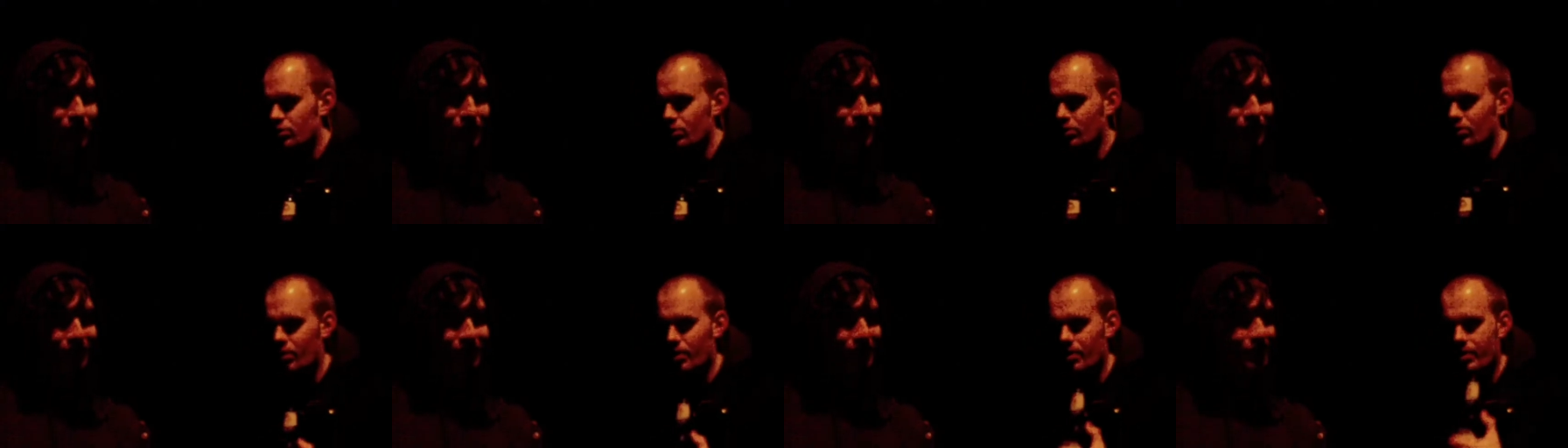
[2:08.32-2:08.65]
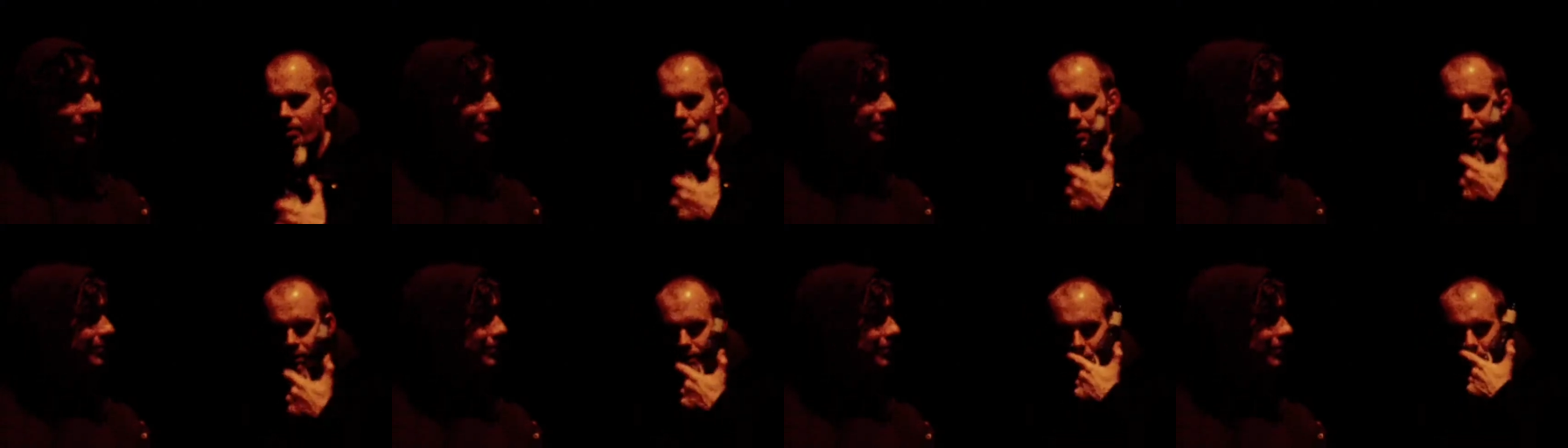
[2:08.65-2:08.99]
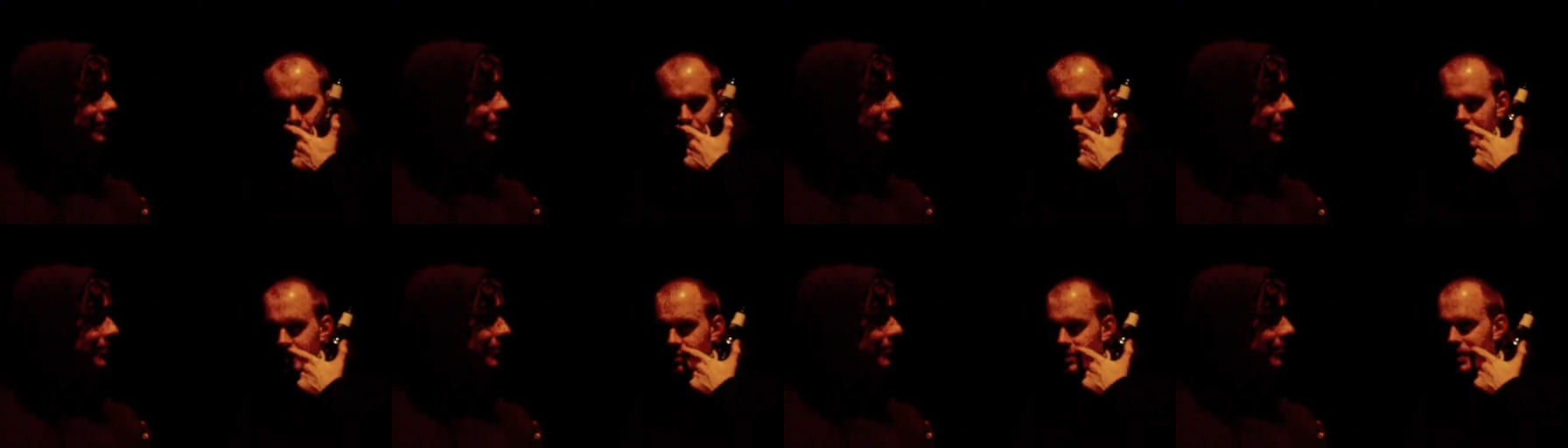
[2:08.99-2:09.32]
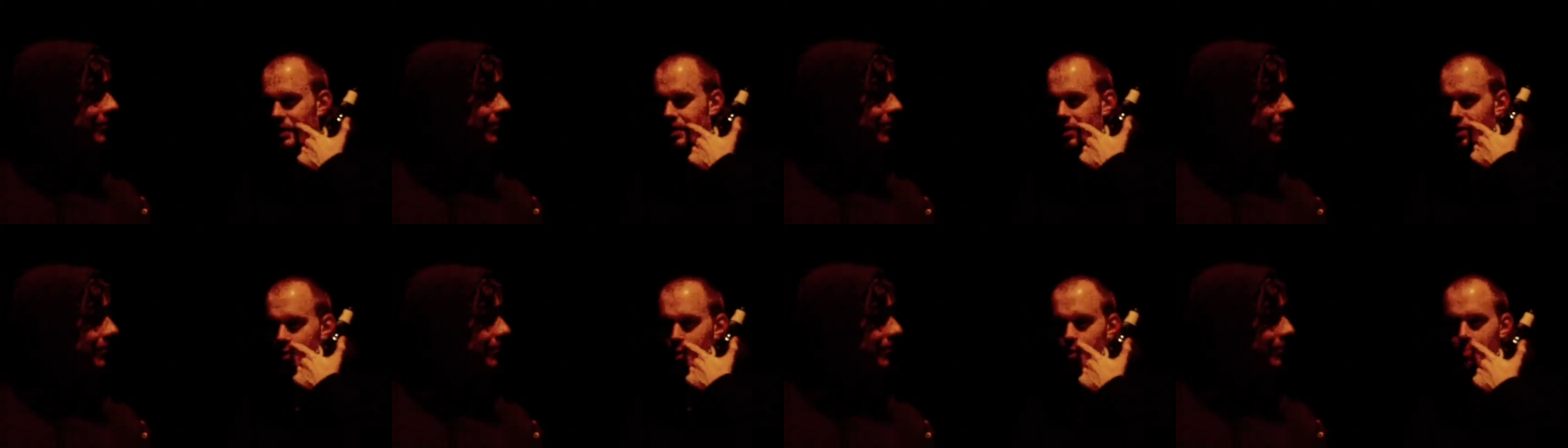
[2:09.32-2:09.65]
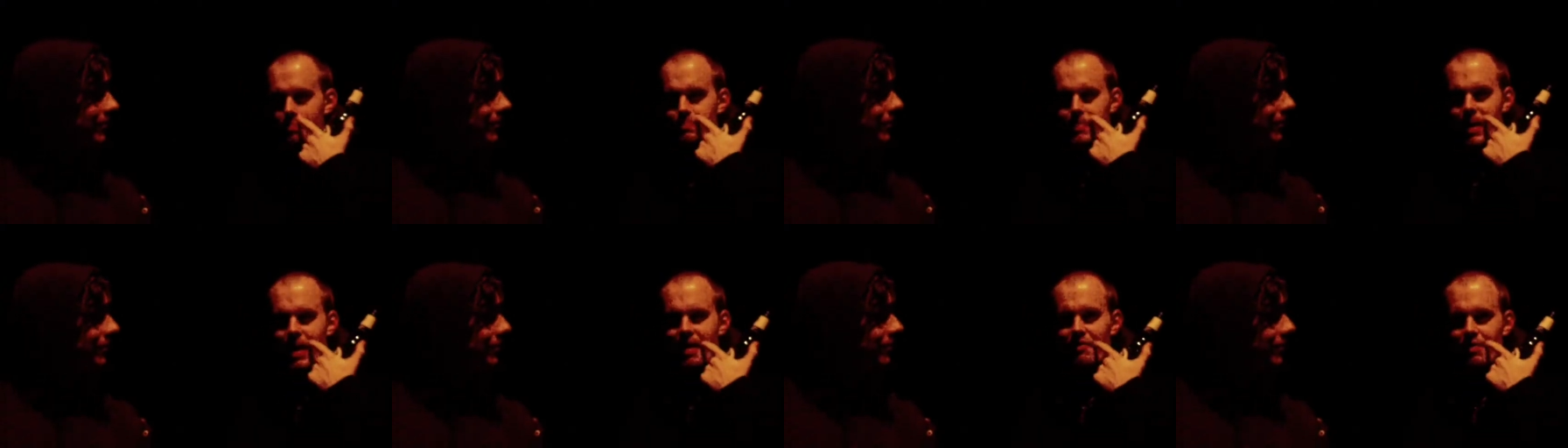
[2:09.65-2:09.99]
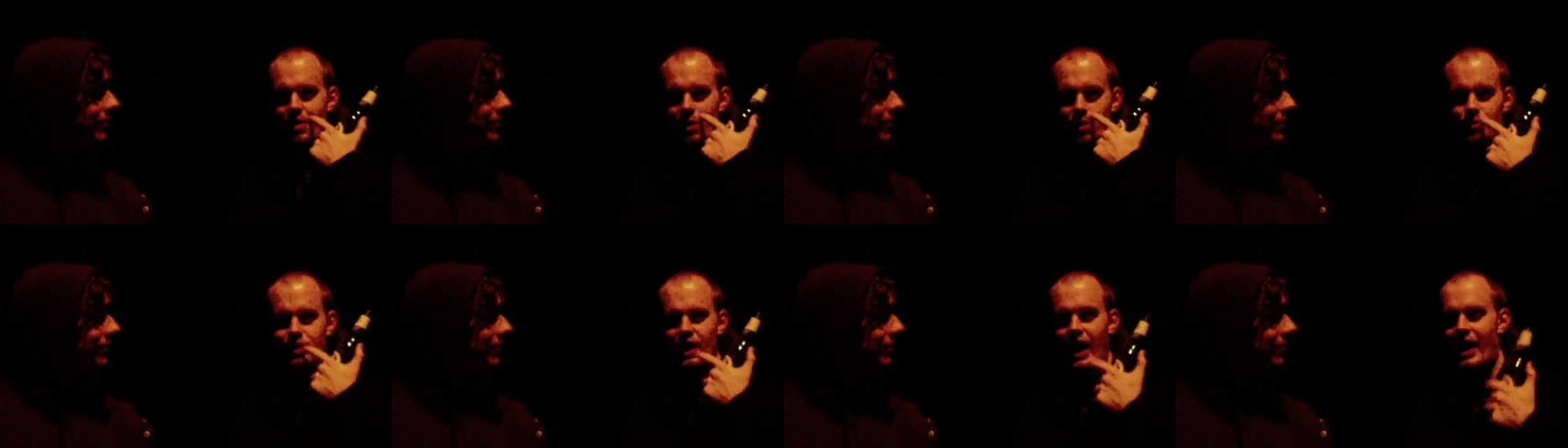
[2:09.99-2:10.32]
sort of like affixing like, you know,
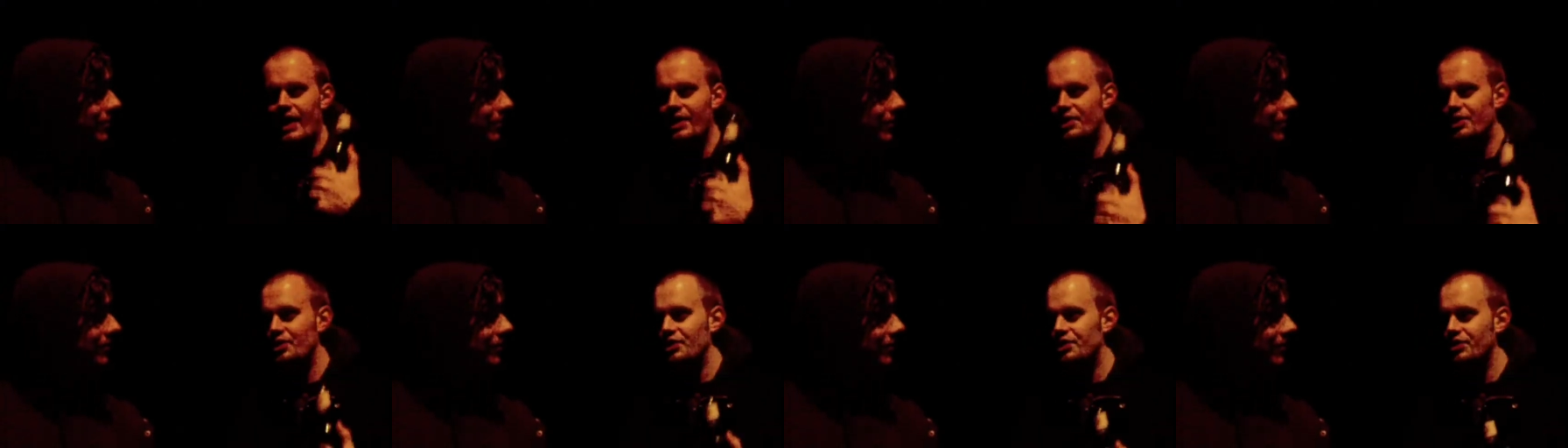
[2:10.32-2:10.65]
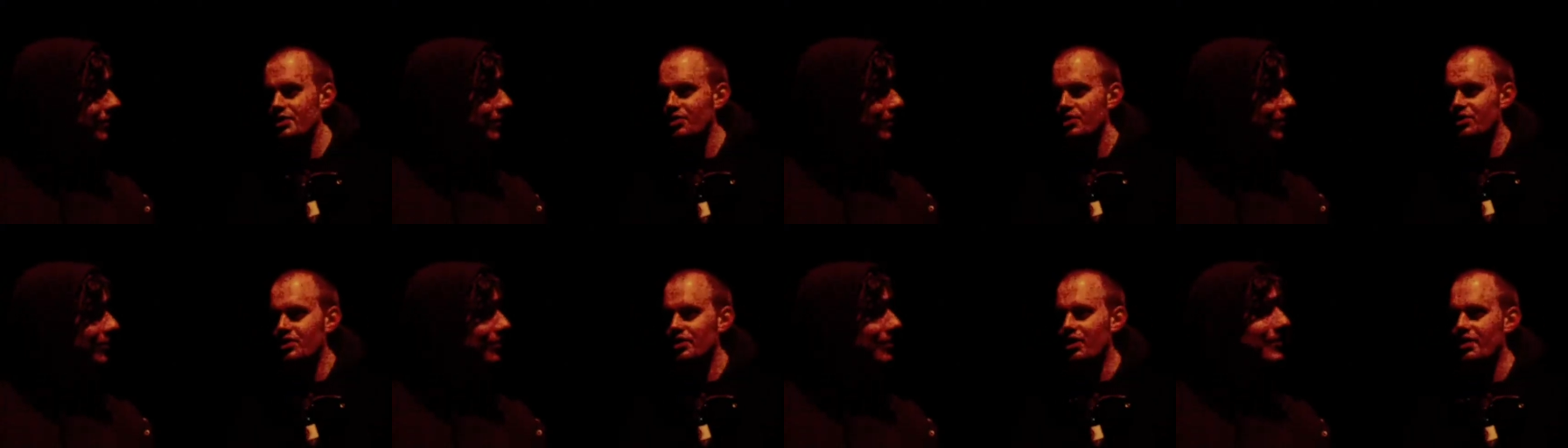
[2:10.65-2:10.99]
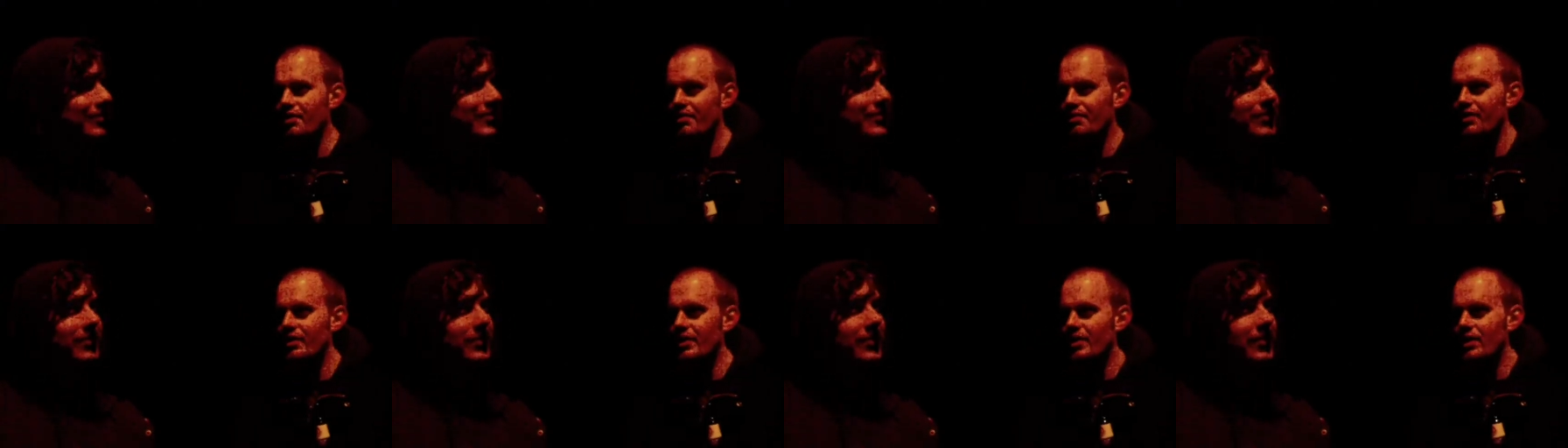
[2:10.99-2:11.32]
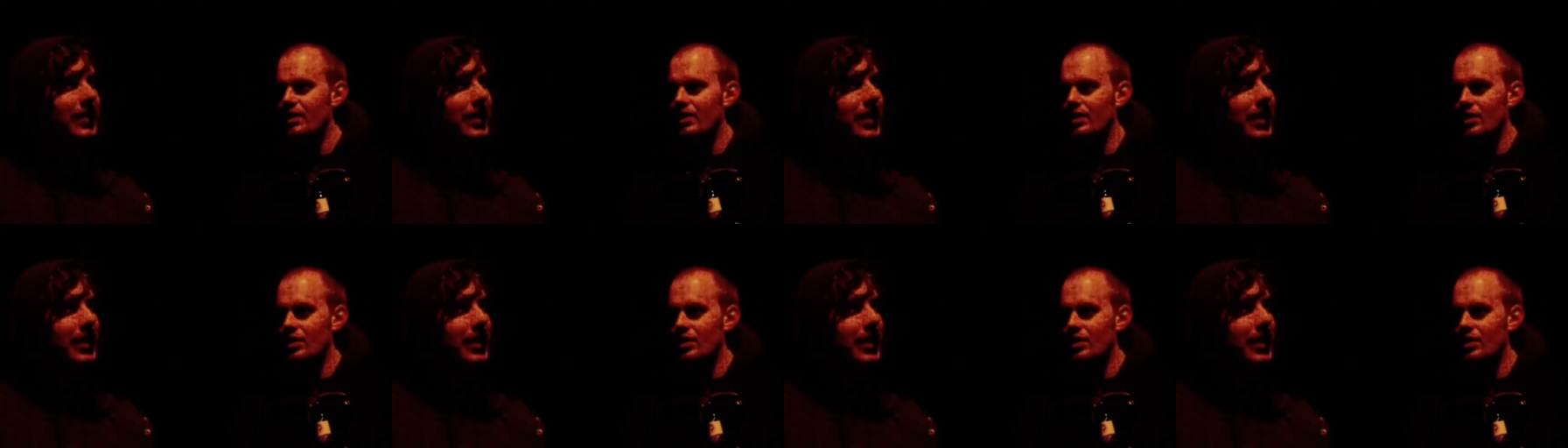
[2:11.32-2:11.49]
Mario tashes and stuff,